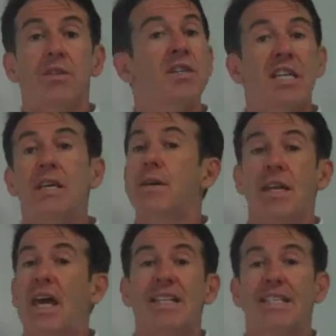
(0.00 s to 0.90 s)
the team
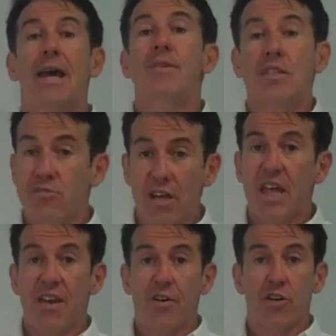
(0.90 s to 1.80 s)
cannot demonstrate
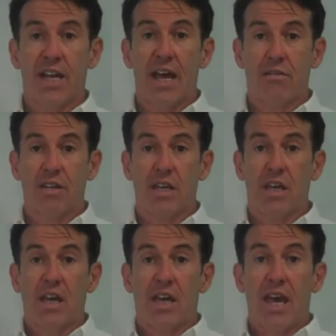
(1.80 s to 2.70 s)
that functionality.
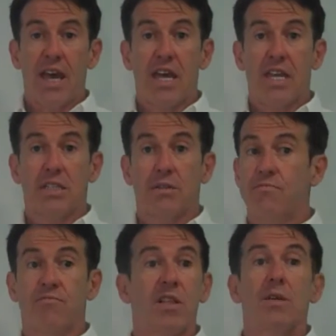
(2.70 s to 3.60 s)
And
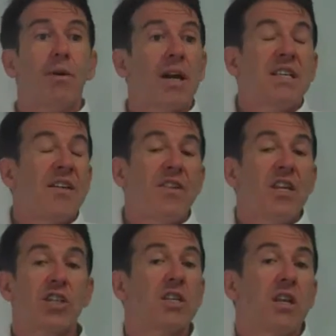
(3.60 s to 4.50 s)
really, by
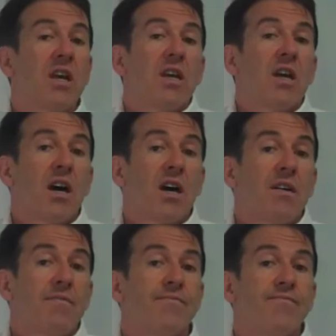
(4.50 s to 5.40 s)
definition,
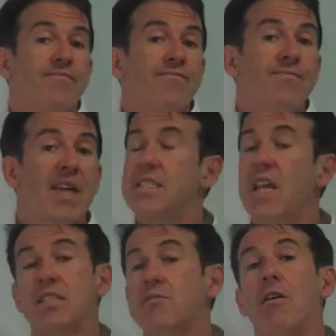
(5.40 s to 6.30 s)
that's
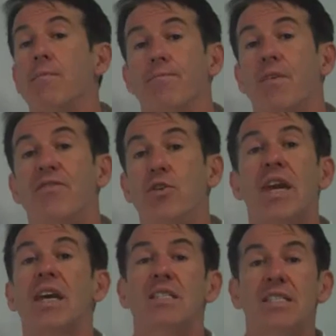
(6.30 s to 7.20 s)
not Scrum. If you
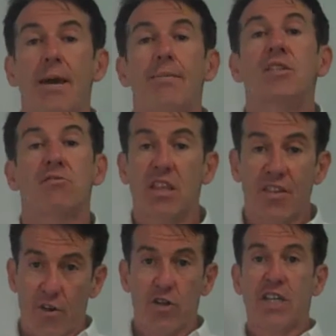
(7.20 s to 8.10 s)
can't demonstrate
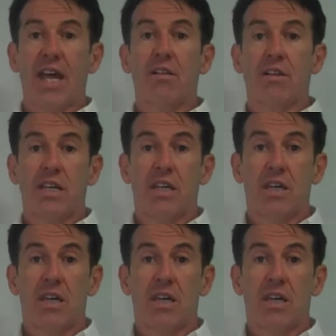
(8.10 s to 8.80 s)
the functionality,